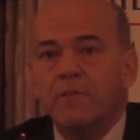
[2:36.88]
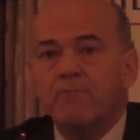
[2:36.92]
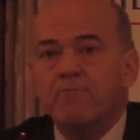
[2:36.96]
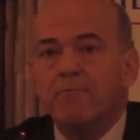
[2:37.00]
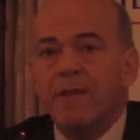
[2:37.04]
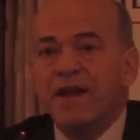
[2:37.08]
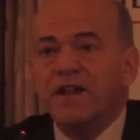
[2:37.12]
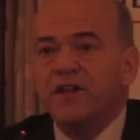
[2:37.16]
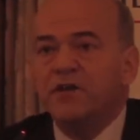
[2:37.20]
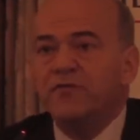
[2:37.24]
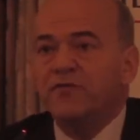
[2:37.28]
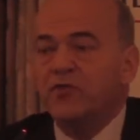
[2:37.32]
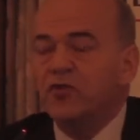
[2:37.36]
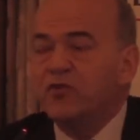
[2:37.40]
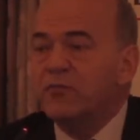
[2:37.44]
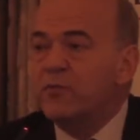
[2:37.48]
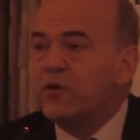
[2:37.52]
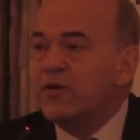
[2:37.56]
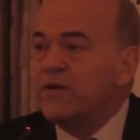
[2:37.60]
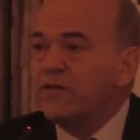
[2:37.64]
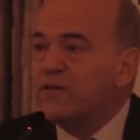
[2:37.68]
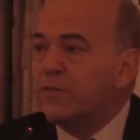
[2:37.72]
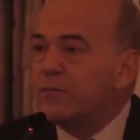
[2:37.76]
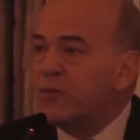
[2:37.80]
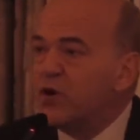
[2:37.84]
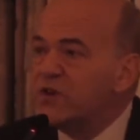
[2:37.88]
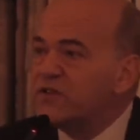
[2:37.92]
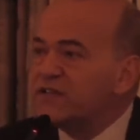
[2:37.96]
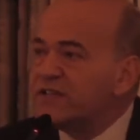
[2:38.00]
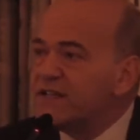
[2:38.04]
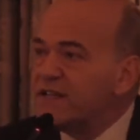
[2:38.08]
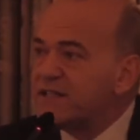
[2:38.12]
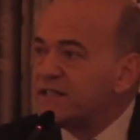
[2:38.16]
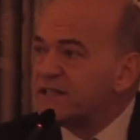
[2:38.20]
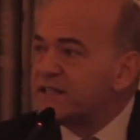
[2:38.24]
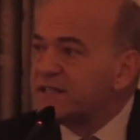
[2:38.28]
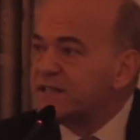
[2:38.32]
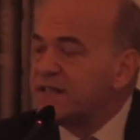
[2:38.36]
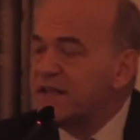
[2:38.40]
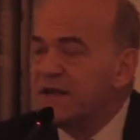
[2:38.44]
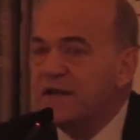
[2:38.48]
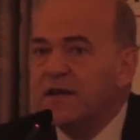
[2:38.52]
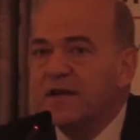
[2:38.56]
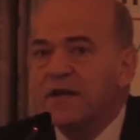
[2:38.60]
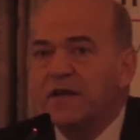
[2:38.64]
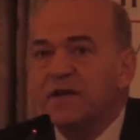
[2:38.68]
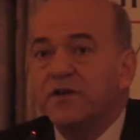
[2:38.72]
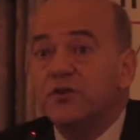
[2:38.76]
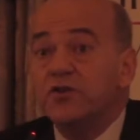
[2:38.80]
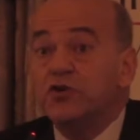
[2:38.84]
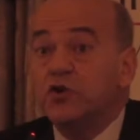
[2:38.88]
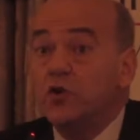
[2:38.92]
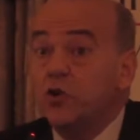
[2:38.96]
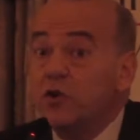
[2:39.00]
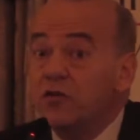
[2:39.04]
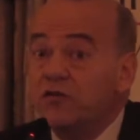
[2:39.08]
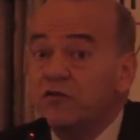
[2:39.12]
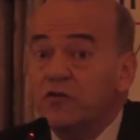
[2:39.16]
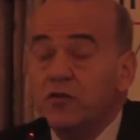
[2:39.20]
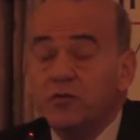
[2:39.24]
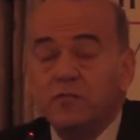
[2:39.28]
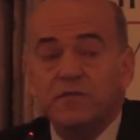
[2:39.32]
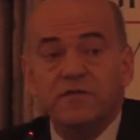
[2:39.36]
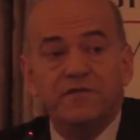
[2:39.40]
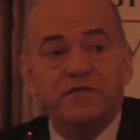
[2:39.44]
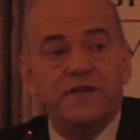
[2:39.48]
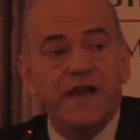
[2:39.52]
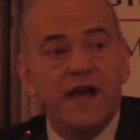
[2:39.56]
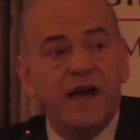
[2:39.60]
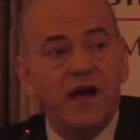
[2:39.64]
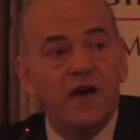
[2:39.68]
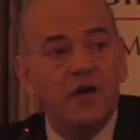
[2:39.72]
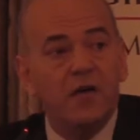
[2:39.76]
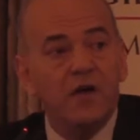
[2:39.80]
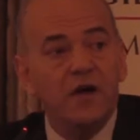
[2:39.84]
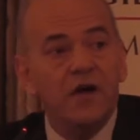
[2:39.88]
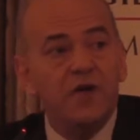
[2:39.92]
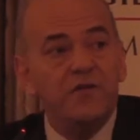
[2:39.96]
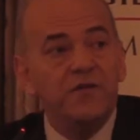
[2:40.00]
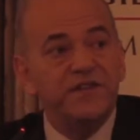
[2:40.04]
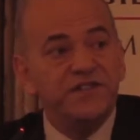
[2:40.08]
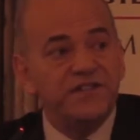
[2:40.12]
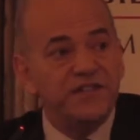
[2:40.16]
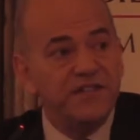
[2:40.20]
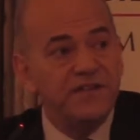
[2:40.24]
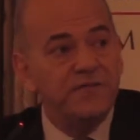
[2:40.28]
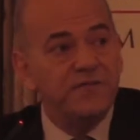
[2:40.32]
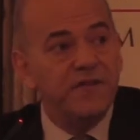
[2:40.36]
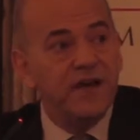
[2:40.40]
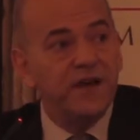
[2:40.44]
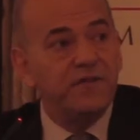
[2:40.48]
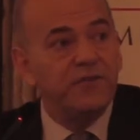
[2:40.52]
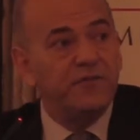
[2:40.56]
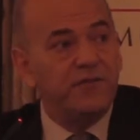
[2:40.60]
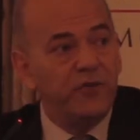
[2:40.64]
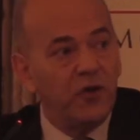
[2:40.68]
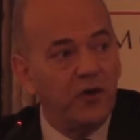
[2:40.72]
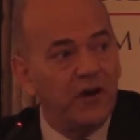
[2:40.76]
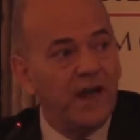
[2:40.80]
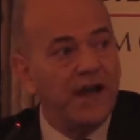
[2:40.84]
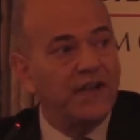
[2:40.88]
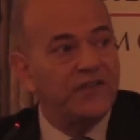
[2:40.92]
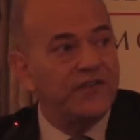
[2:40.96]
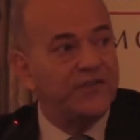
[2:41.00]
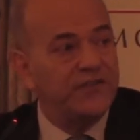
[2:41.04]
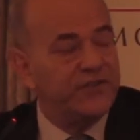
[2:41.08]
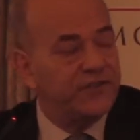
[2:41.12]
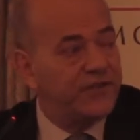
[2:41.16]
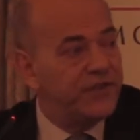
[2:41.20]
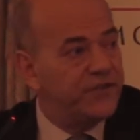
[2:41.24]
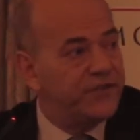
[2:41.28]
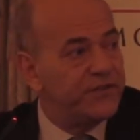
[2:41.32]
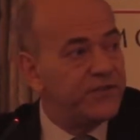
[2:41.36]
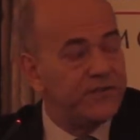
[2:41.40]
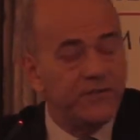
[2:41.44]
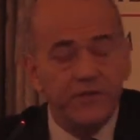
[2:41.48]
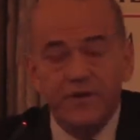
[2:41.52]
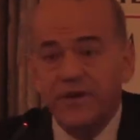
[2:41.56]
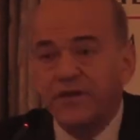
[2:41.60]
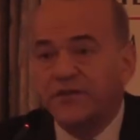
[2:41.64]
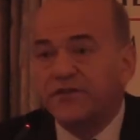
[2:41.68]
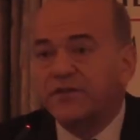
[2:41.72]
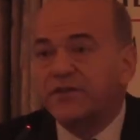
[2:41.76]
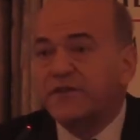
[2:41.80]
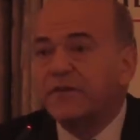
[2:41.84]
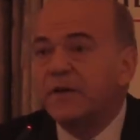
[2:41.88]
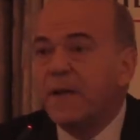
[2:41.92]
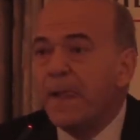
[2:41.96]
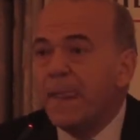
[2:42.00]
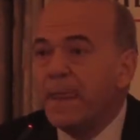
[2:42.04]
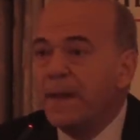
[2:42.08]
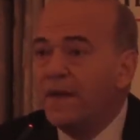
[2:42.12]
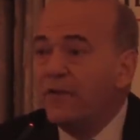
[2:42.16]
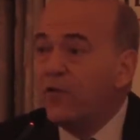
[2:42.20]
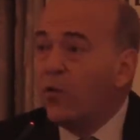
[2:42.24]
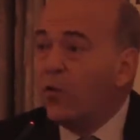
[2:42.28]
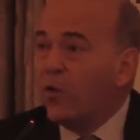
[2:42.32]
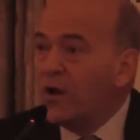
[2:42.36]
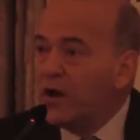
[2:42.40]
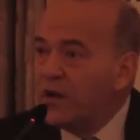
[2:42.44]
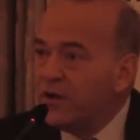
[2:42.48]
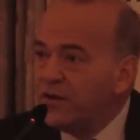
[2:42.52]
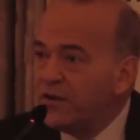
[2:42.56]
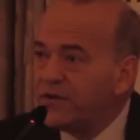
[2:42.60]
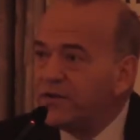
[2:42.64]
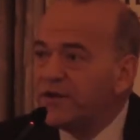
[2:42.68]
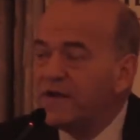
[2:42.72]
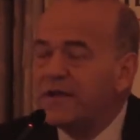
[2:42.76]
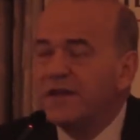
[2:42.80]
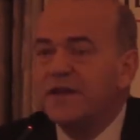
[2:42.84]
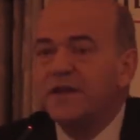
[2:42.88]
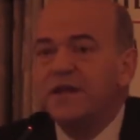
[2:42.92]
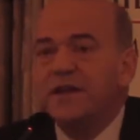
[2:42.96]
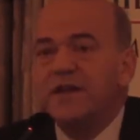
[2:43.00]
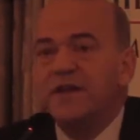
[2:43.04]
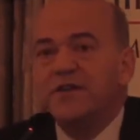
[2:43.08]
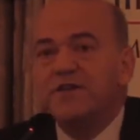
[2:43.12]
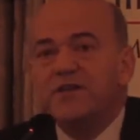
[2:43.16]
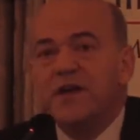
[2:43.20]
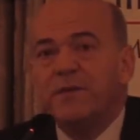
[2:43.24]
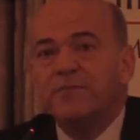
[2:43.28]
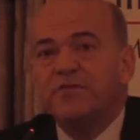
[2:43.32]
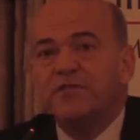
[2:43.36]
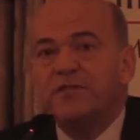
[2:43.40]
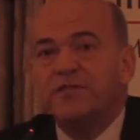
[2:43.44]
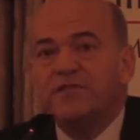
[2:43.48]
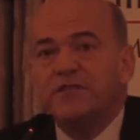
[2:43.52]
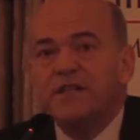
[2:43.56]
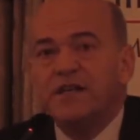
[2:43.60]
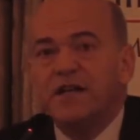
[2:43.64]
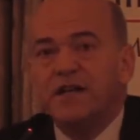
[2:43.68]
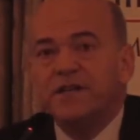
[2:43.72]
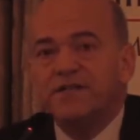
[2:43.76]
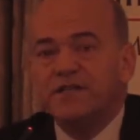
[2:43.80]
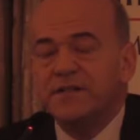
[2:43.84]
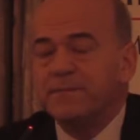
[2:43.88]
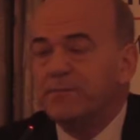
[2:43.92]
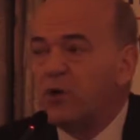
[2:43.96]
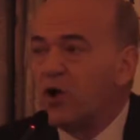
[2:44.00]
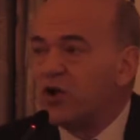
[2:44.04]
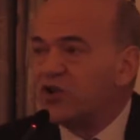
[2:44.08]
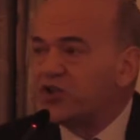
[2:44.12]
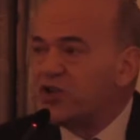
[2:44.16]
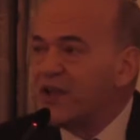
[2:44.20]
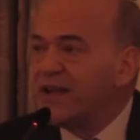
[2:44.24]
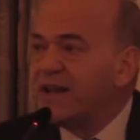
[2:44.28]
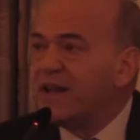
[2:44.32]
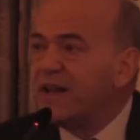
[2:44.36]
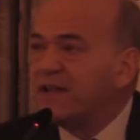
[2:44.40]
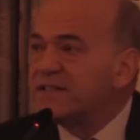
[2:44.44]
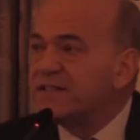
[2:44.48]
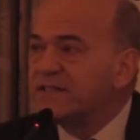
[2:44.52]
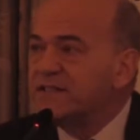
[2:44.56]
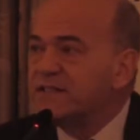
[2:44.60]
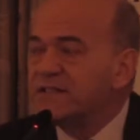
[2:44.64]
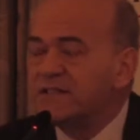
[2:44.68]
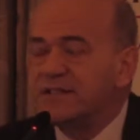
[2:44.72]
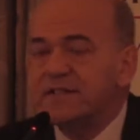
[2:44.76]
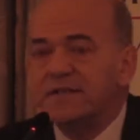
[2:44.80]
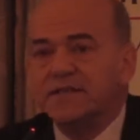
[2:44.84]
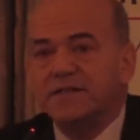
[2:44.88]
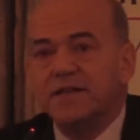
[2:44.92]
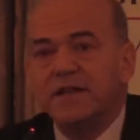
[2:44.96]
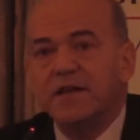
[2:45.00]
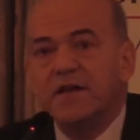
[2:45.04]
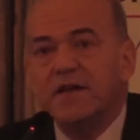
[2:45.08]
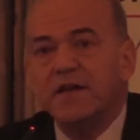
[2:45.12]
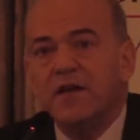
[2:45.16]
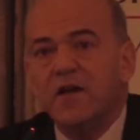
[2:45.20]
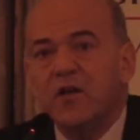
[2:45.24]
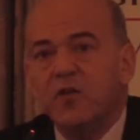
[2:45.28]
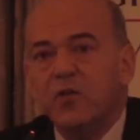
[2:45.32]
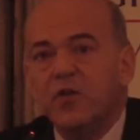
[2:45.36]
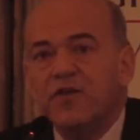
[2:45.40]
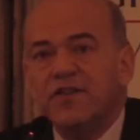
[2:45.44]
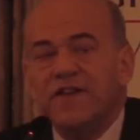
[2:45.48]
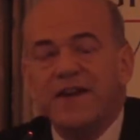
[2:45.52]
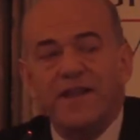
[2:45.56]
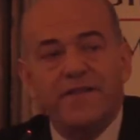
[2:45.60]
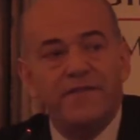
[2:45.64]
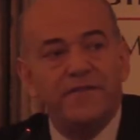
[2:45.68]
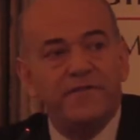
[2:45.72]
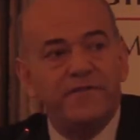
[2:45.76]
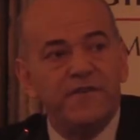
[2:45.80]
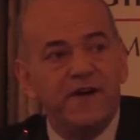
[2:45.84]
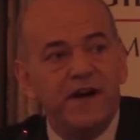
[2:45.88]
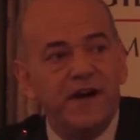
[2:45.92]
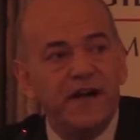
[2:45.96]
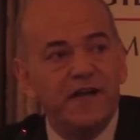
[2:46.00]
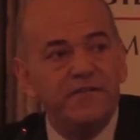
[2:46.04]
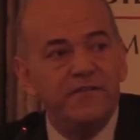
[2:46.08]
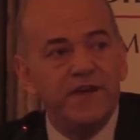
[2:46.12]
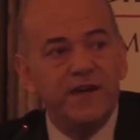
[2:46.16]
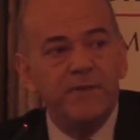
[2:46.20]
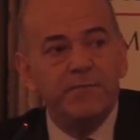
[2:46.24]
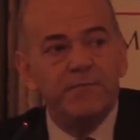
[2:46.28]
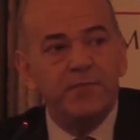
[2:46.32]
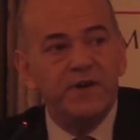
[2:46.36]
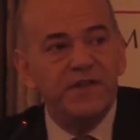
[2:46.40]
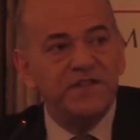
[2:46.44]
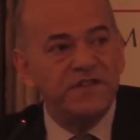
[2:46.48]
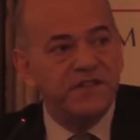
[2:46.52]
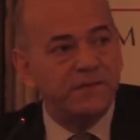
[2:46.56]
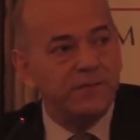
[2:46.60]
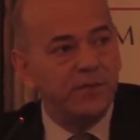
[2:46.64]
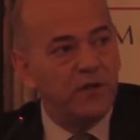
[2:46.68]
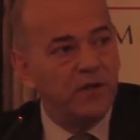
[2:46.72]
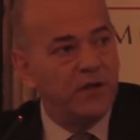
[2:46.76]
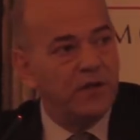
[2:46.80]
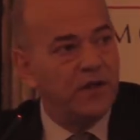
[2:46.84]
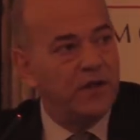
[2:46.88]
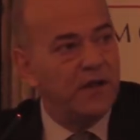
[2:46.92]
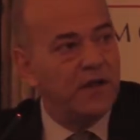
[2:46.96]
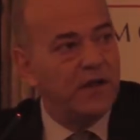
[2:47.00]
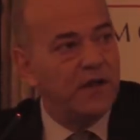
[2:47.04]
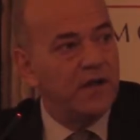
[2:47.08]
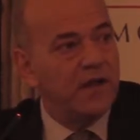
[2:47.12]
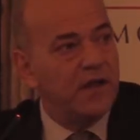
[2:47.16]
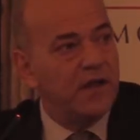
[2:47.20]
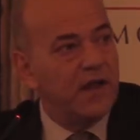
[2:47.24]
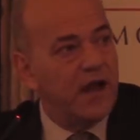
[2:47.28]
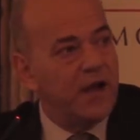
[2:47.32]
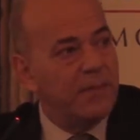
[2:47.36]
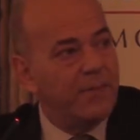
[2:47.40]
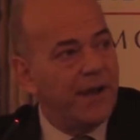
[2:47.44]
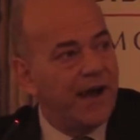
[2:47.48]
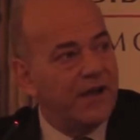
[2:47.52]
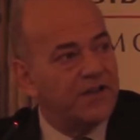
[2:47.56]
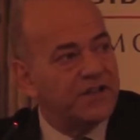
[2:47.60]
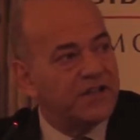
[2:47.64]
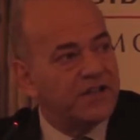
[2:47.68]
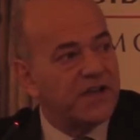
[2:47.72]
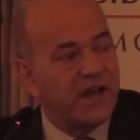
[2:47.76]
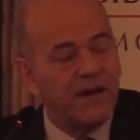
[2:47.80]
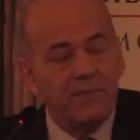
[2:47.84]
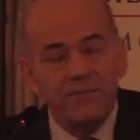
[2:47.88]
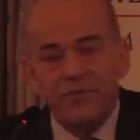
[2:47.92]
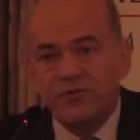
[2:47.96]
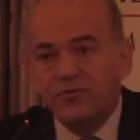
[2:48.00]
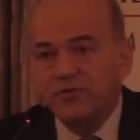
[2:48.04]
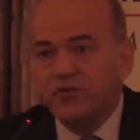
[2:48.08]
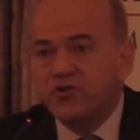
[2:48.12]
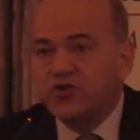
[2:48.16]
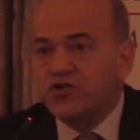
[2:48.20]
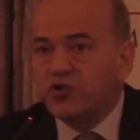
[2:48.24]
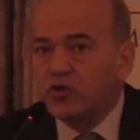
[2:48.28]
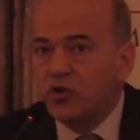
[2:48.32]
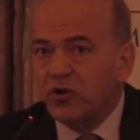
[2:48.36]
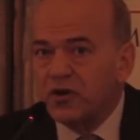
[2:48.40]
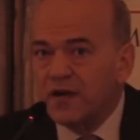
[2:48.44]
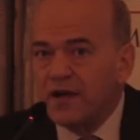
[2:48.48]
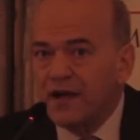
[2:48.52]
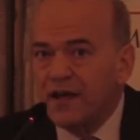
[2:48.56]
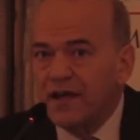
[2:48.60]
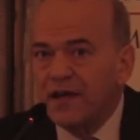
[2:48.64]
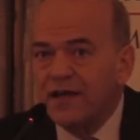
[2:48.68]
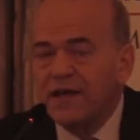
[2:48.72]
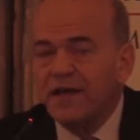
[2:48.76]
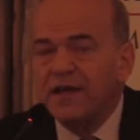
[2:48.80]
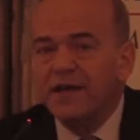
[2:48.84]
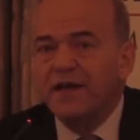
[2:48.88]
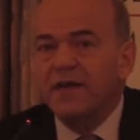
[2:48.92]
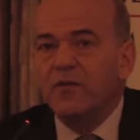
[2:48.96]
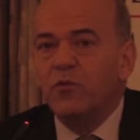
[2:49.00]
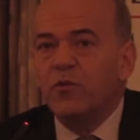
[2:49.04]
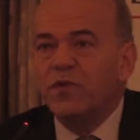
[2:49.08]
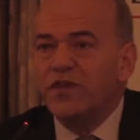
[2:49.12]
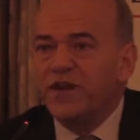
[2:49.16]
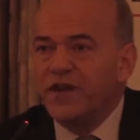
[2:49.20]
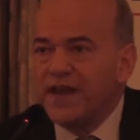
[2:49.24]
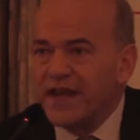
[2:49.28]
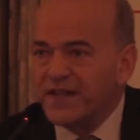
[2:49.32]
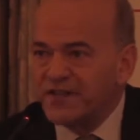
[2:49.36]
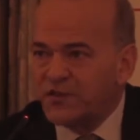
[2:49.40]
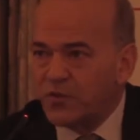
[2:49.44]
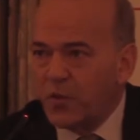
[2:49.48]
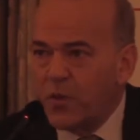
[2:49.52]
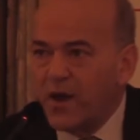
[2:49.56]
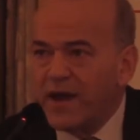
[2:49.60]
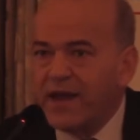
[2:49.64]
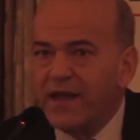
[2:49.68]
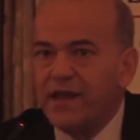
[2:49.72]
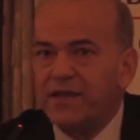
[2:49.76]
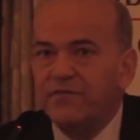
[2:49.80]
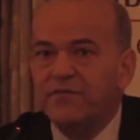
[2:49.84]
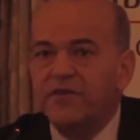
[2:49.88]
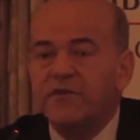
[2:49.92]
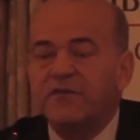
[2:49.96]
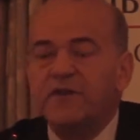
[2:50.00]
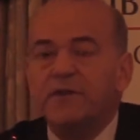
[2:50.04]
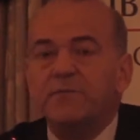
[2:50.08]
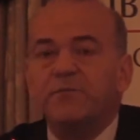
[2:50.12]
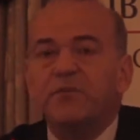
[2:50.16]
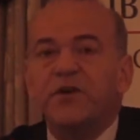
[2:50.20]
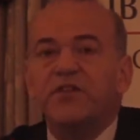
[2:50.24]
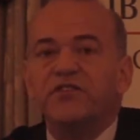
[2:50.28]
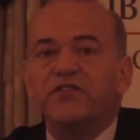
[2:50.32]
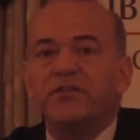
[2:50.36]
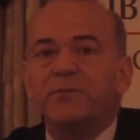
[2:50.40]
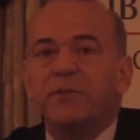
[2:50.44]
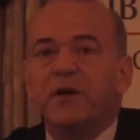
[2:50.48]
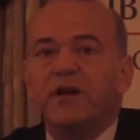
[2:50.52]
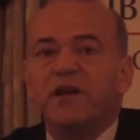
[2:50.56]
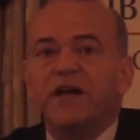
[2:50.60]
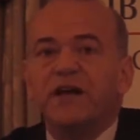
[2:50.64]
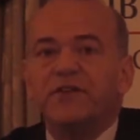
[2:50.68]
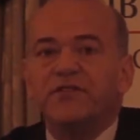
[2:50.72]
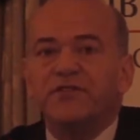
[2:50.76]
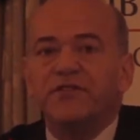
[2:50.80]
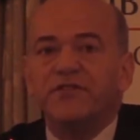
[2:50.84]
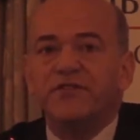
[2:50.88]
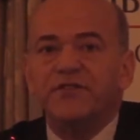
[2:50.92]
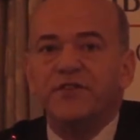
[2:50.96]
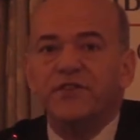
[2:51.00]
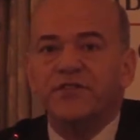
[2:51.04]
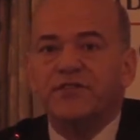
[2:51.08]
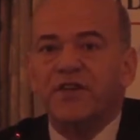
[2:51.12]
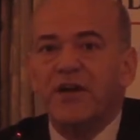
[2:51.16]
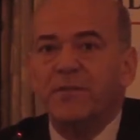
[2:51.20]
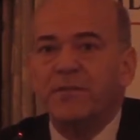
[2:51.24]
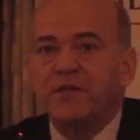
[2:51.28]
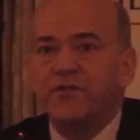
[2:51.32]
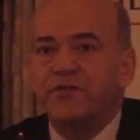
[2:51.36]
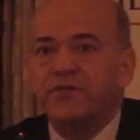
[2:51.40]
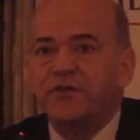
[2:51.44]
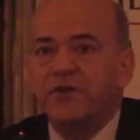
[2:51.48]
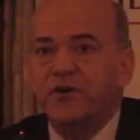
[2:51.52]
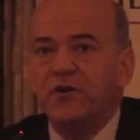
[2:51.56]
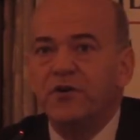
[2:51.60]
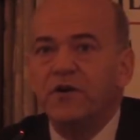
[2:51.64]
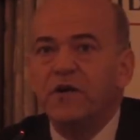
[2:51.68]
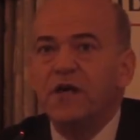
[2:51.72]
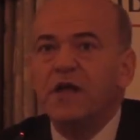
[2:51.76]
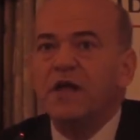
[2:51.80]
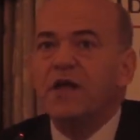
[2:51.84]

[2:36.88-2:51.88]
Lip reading: many of whom are in the process, 2 of whom have now received their full licenses, the first in the world in terms of DLT blockchain licenses, with another 5 in principle about to come through shortly, with the next wave of in-principle licenses coming through,